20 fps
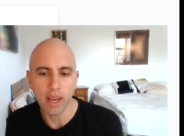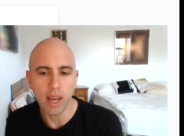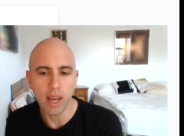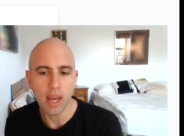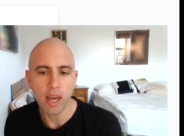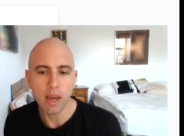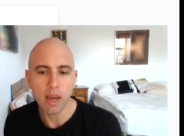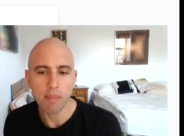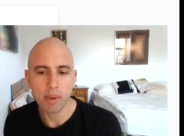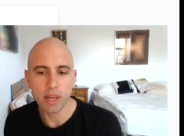
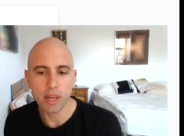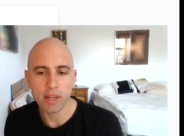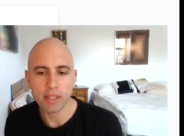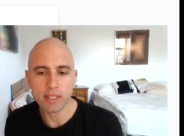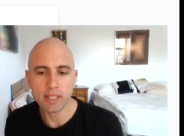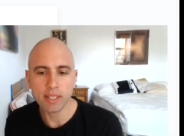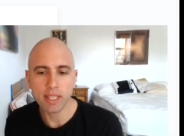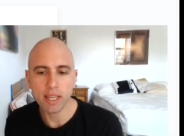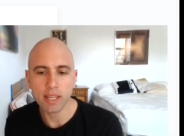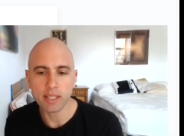But you can
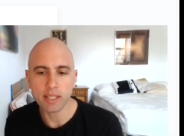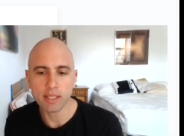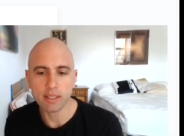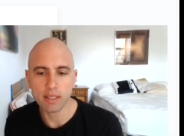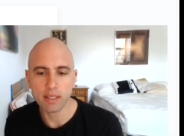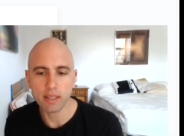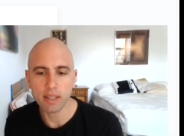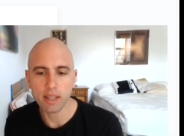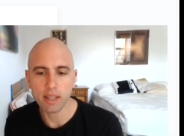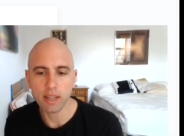see it's
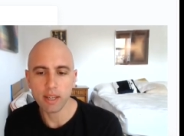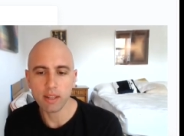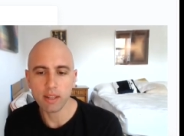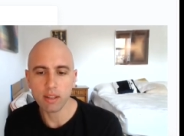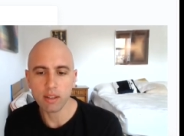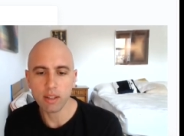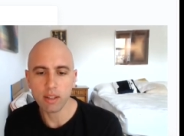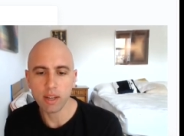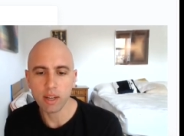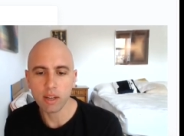
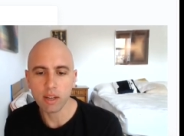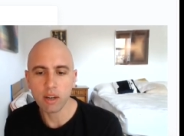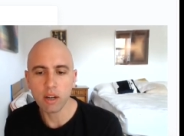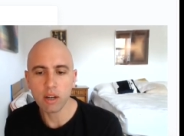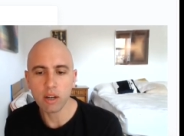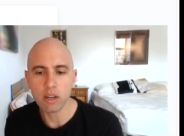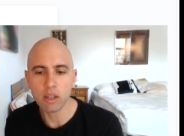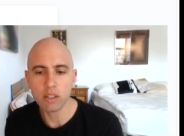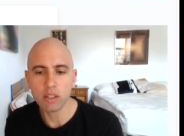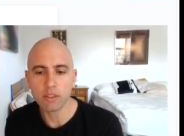a
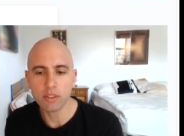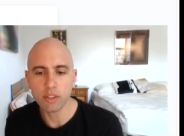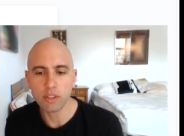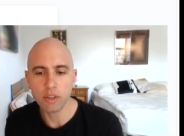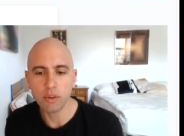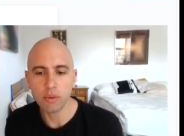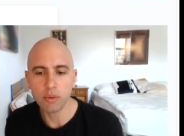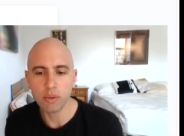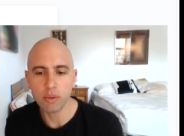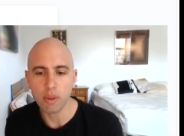call
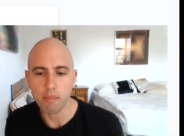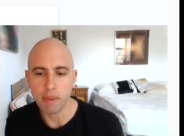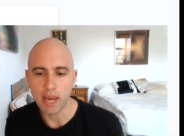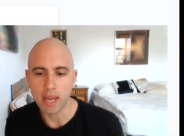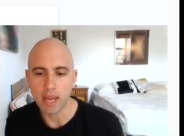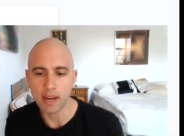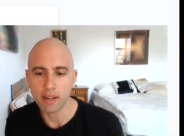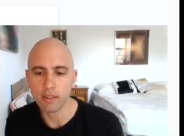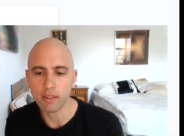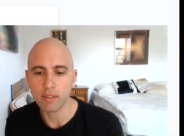to the
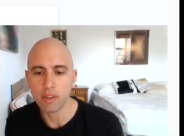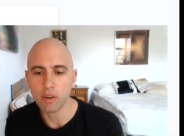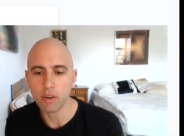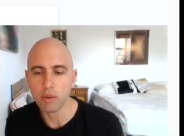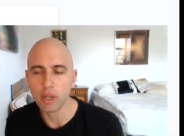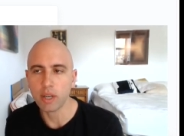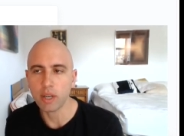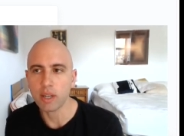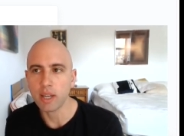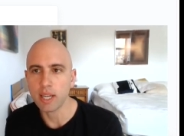Matic
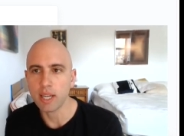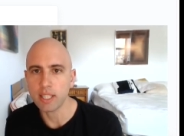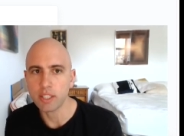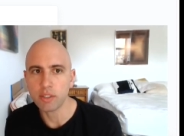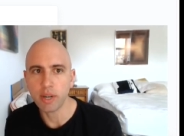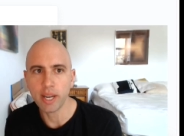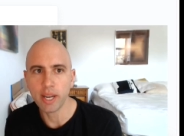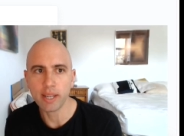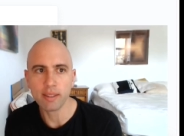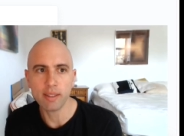token
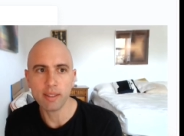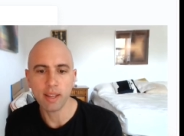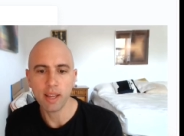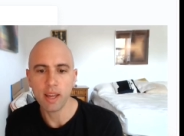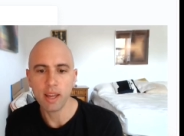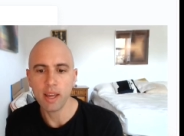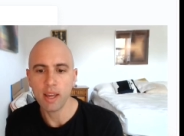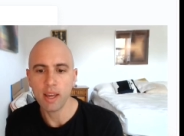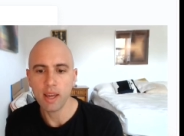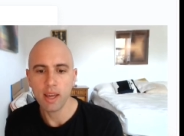contract.
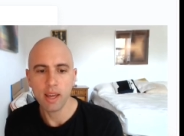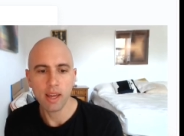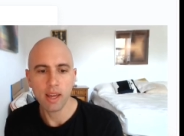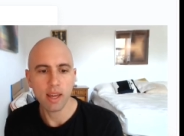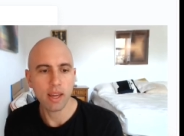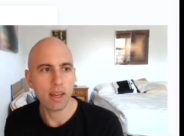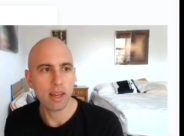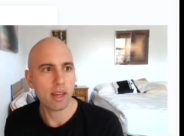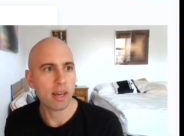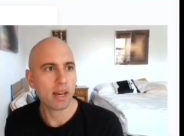
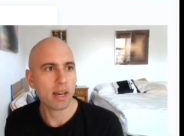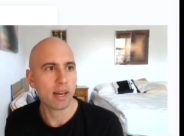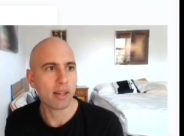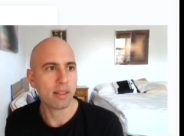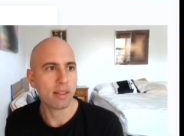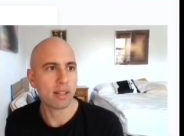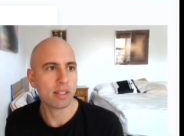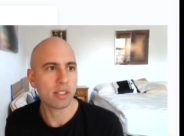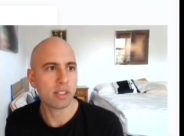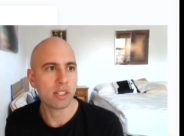Uh,
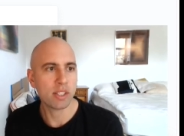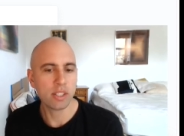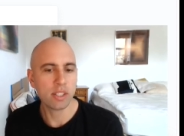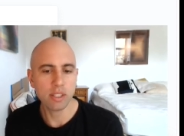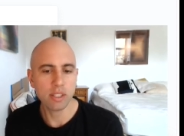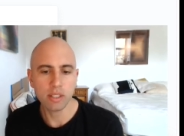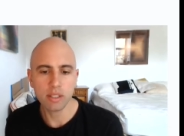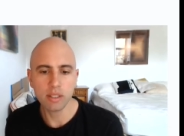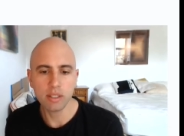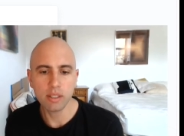that
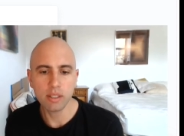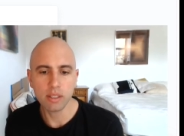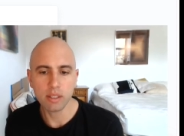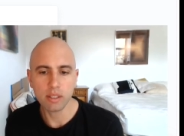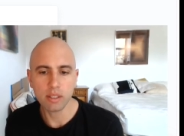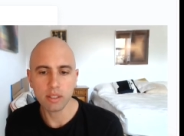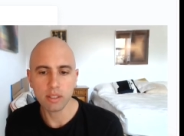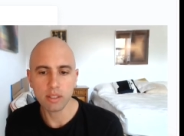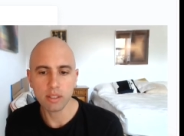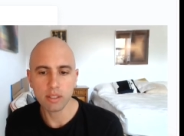should
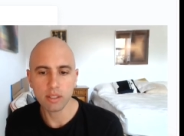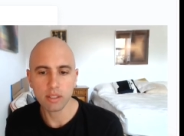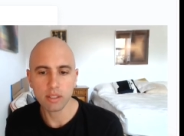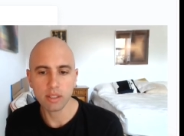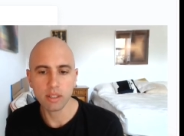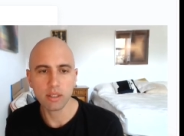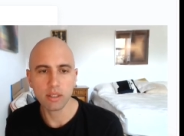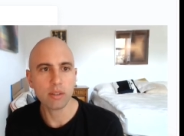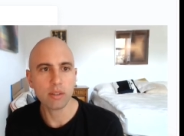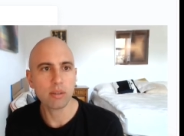
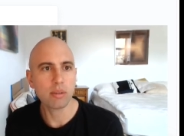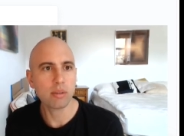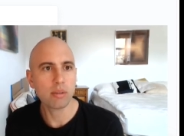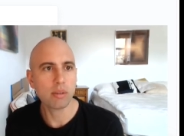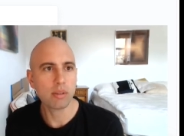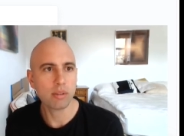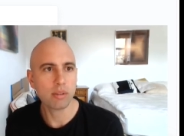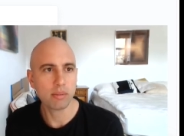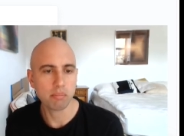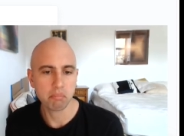go
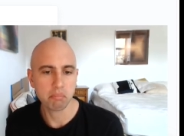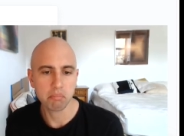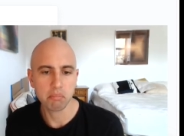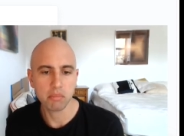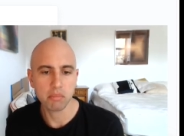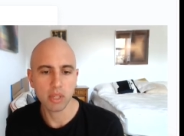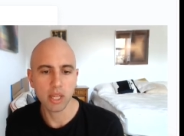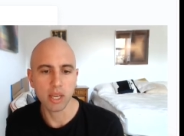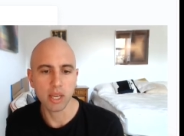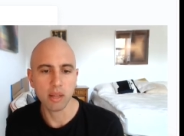
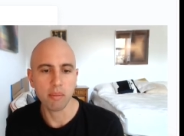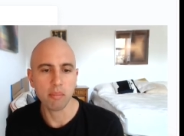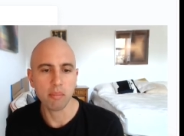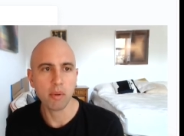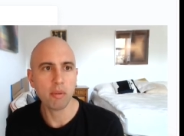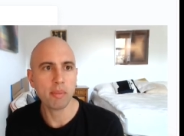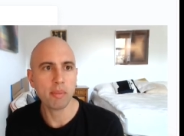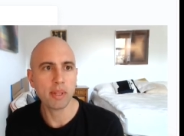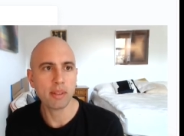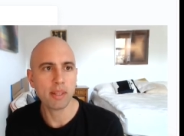any
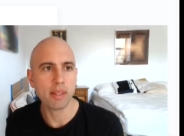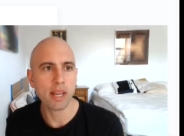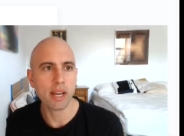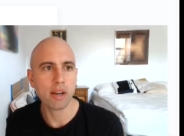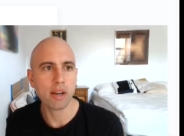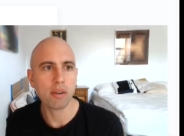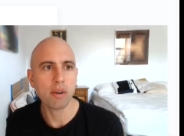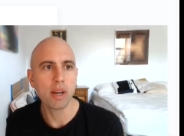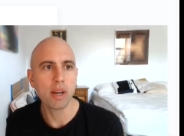moment now.